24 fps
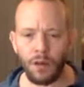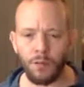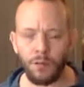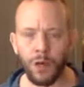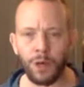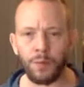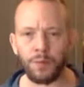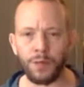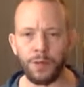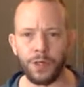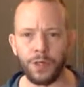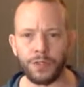
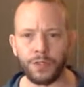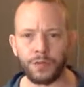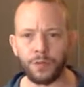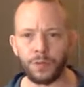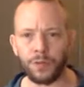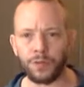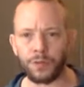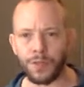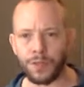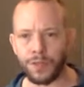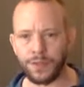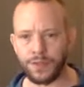
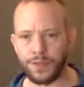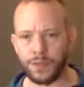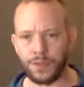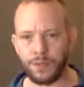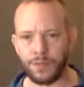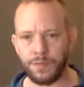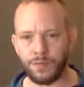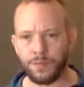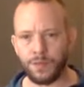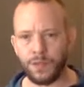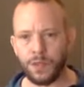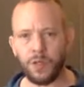unpredictable
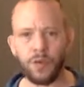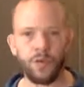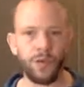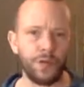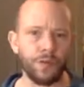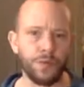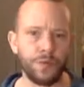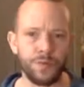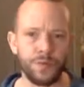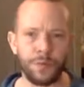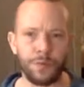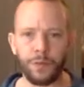because you don't know
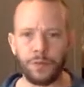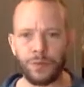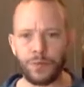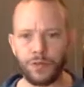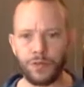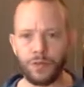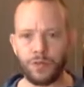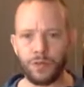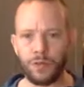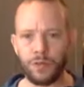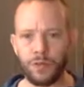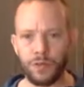these people. You
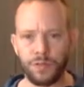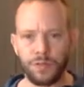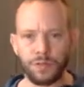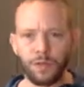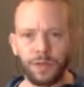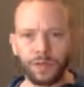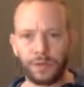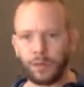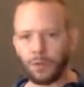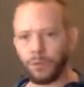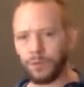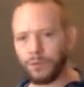just
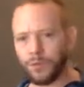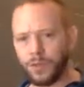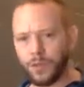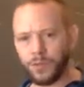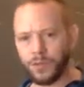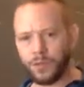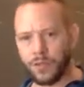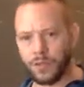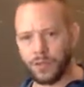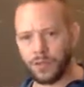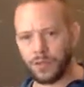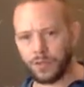met them. You're
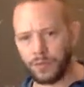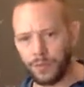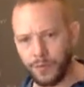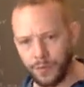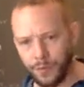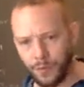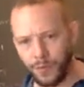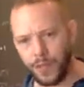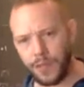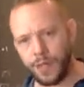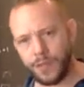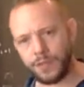teaching them to
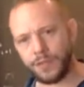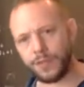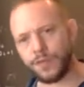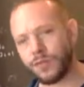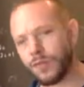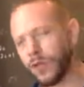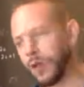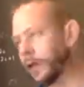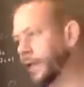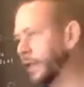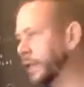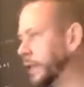throw axes,
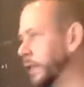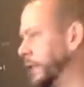right?